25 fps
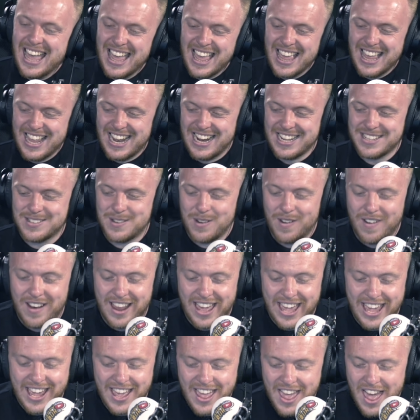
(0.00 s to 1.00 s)
That's
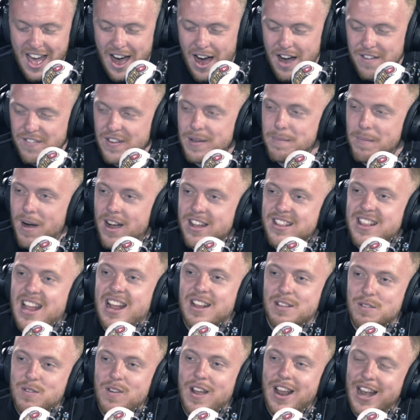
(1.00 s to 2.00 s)
quality. I think my
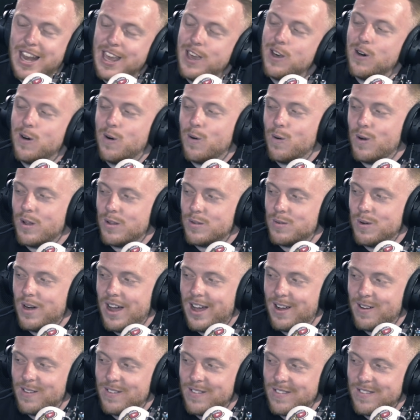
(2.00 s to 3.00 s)
dad's fairly cool as well.